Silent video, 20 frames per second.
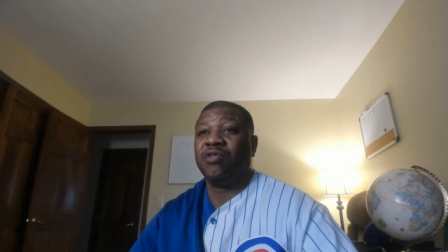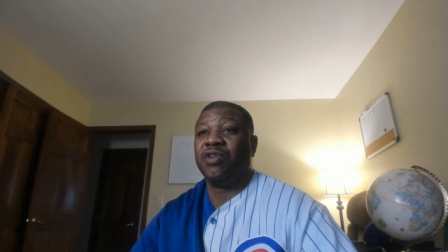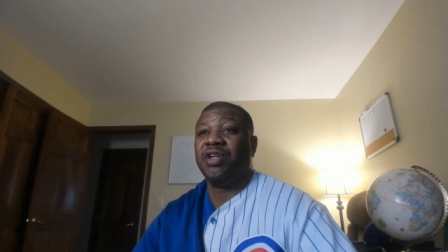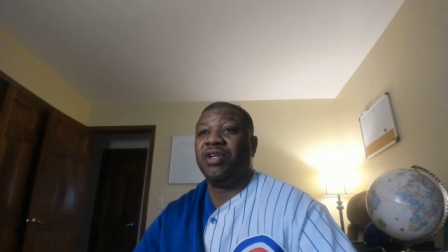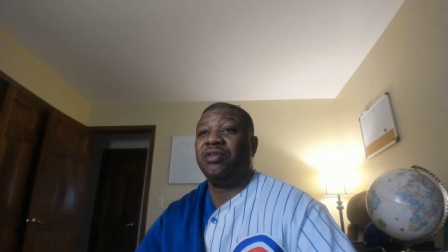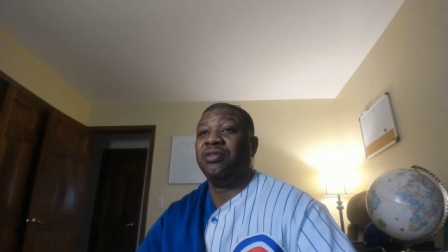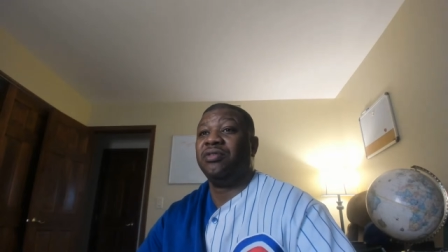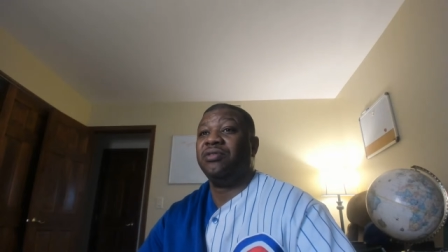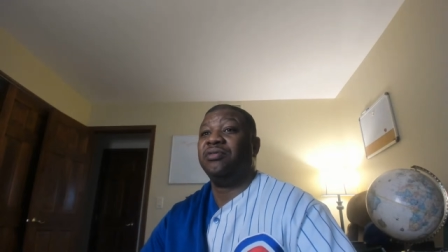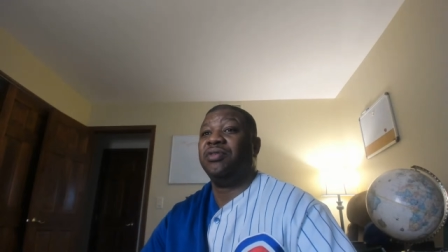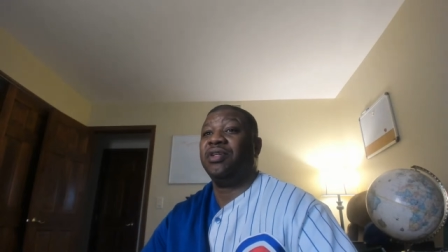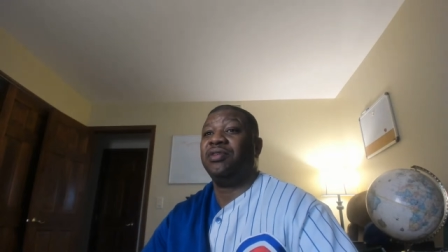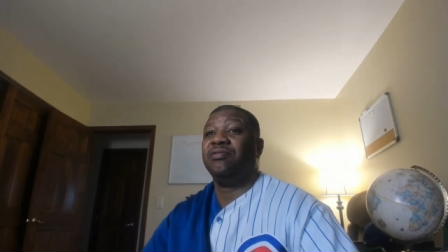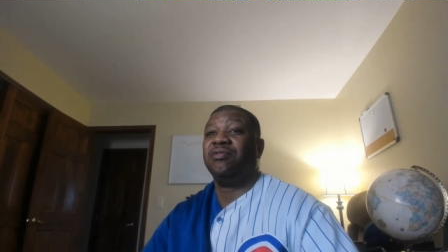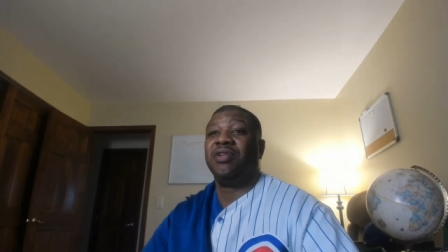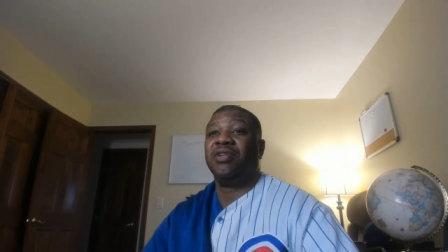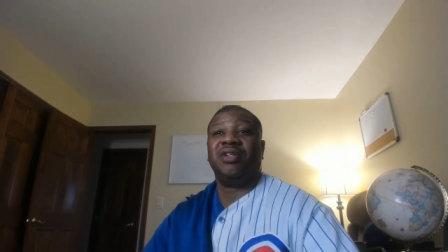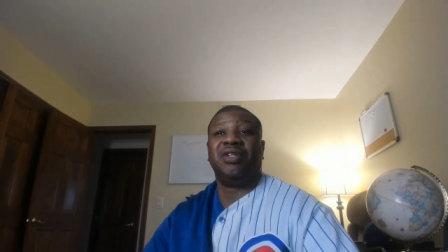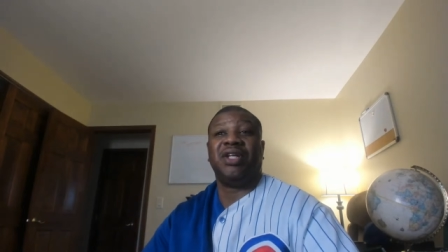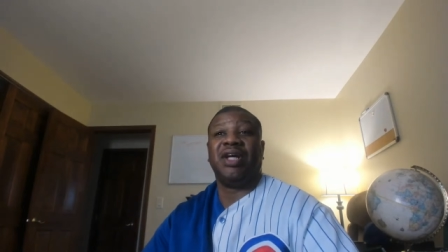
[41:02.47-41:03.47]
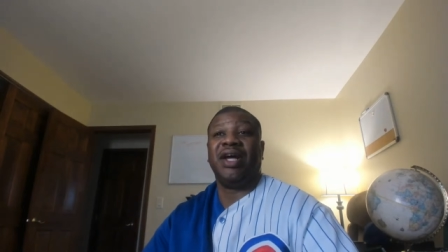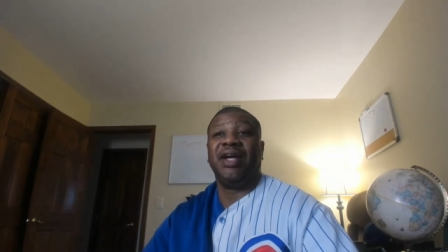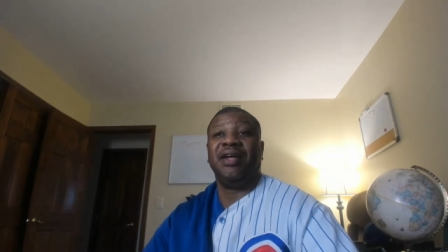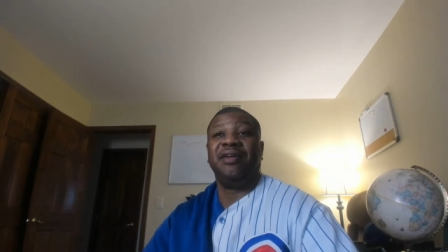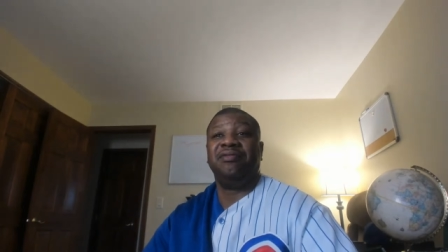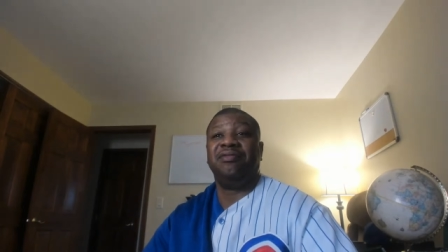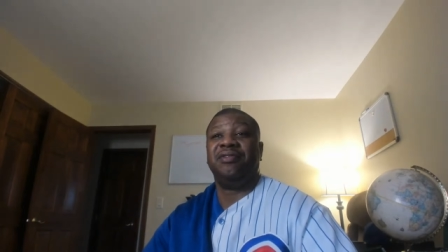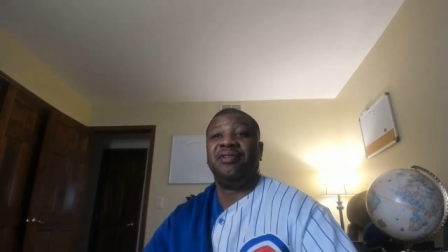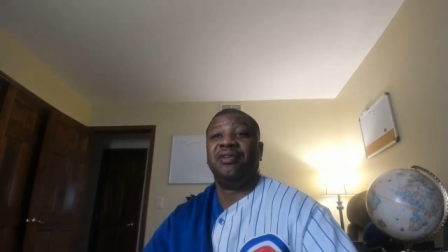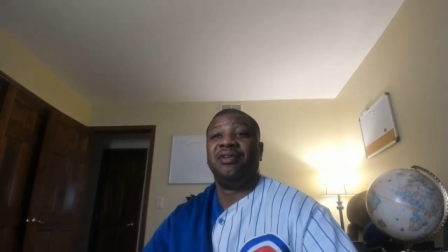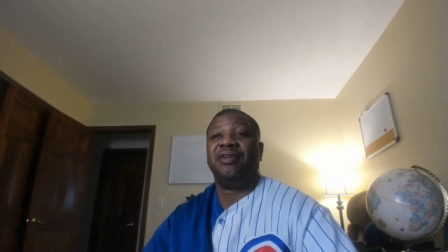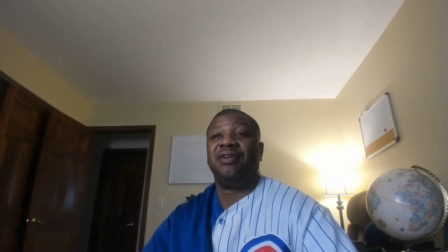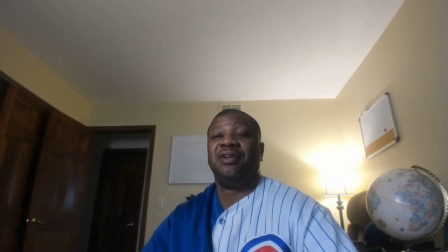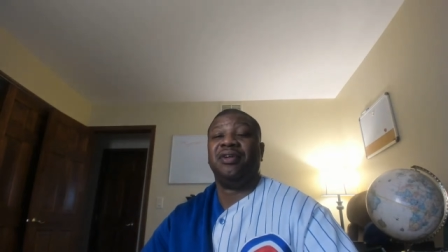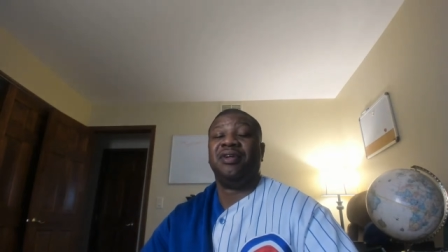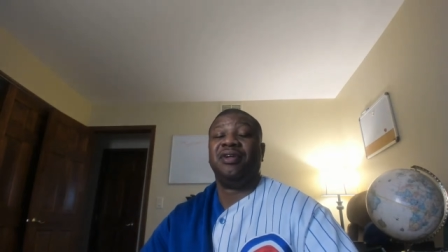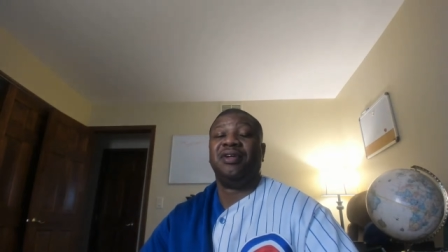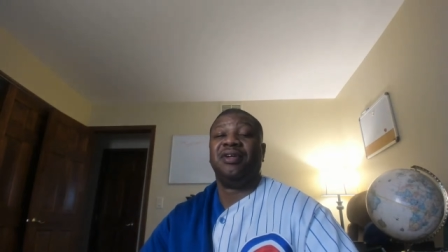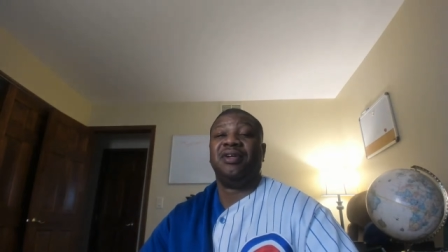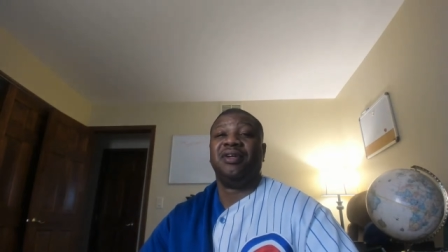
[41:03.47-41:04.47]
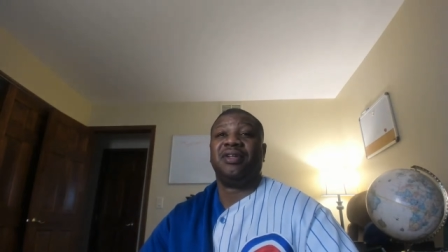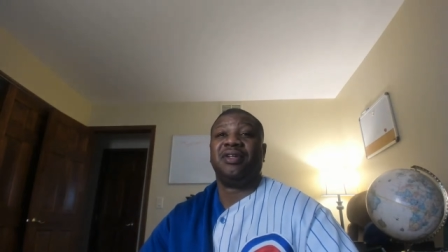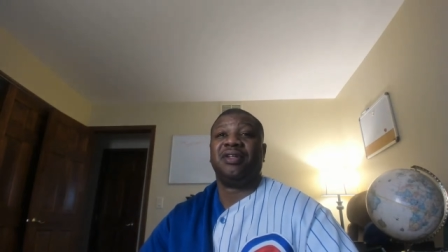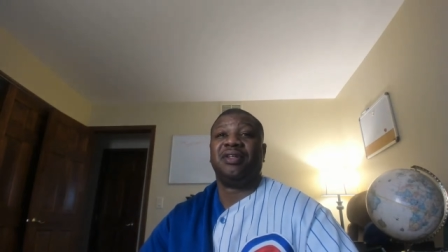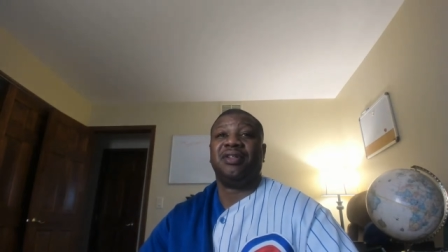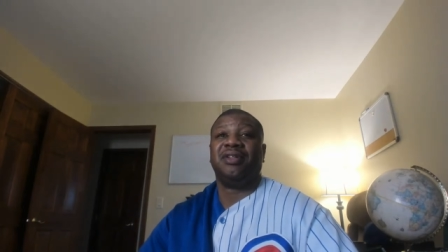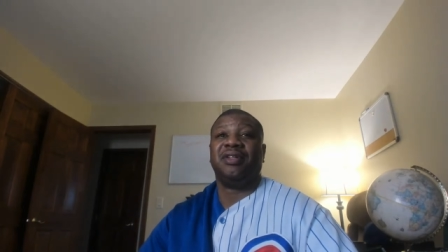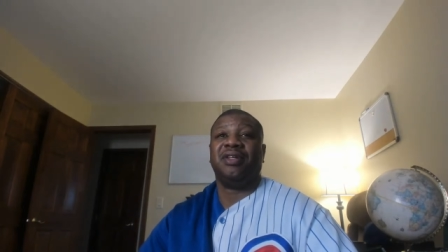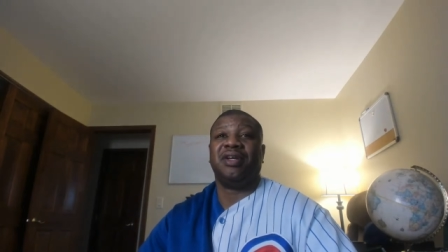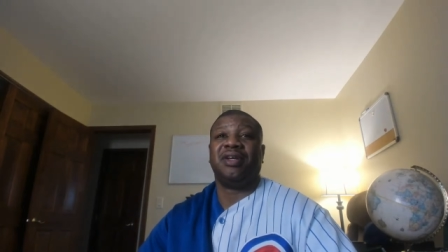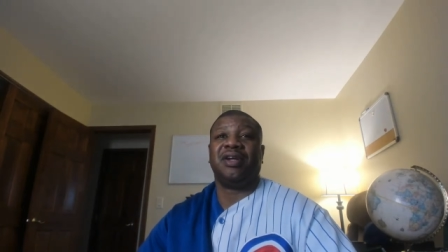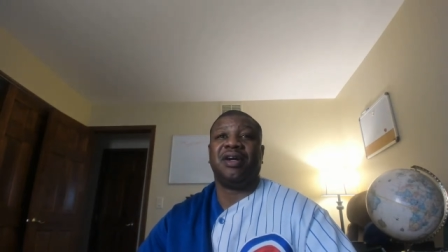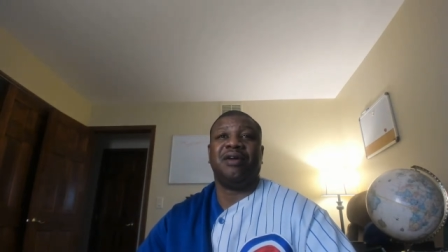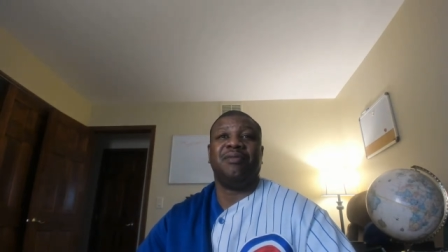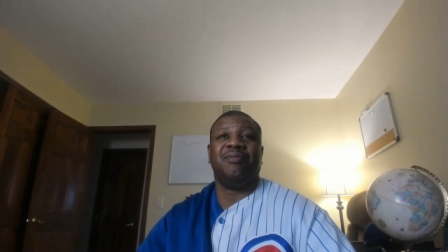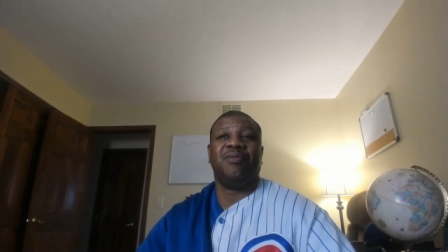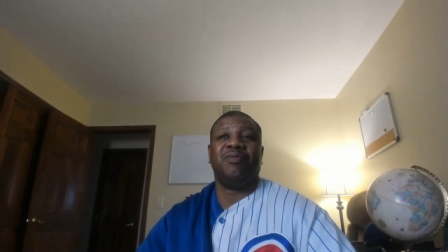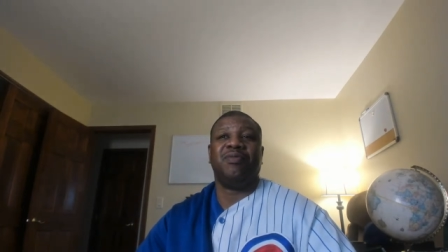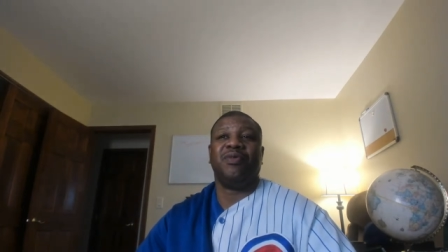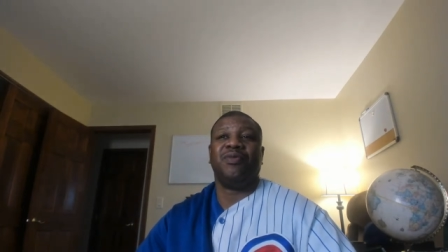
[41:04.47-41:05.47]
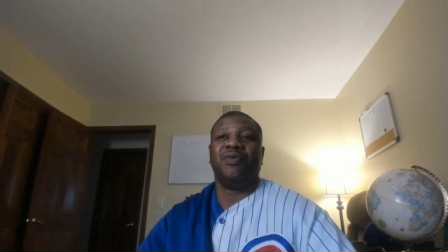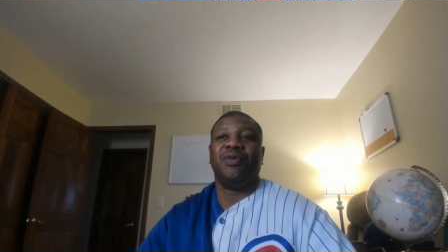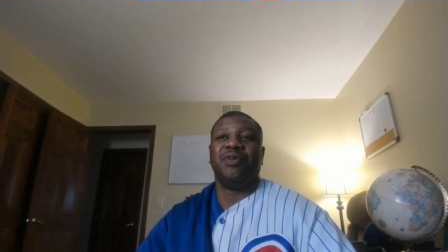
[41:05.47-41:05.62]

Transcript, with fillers: real in real life. Like I remember